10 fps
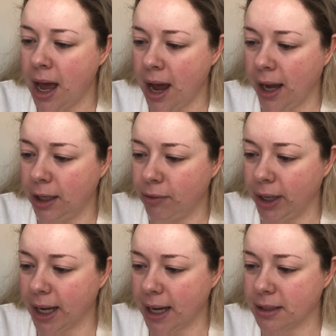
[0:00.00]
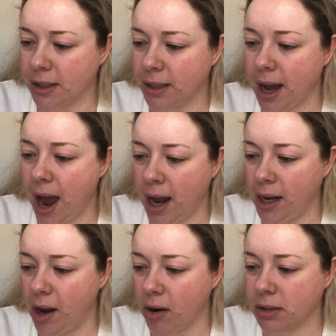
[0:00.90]
hyaluronic acid,
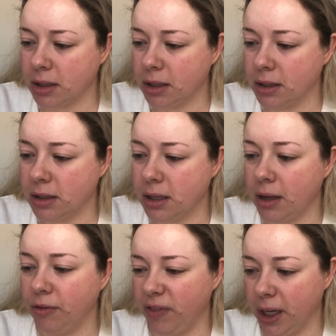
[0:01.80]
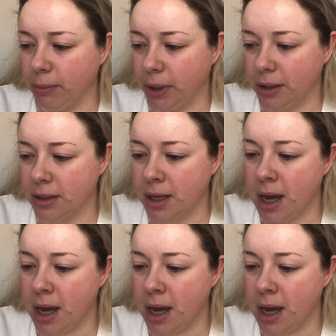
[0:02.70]
antioxidants and vitamins.